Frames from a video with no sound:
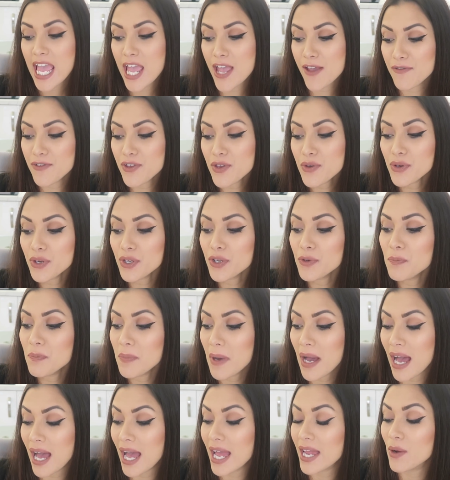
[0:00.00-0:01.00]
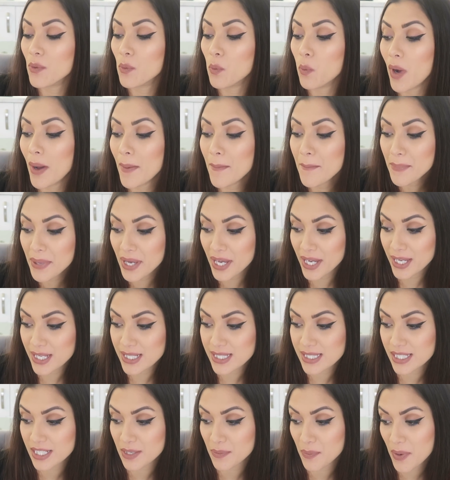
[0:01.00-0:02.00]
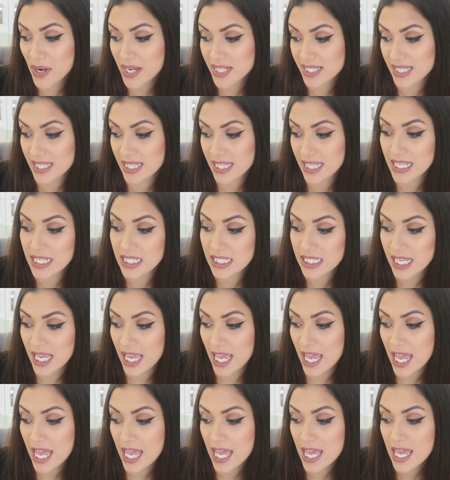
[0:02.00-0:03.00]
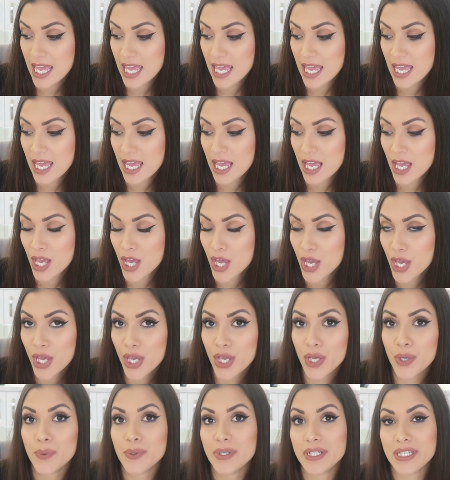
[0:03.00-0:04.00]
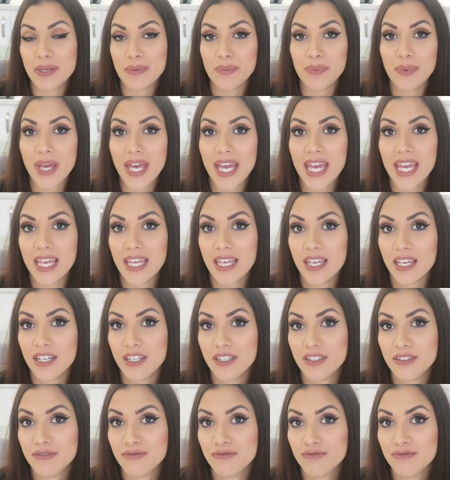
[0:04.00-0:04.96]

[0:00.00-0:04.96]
If you could buy one person a present this year, who would it be?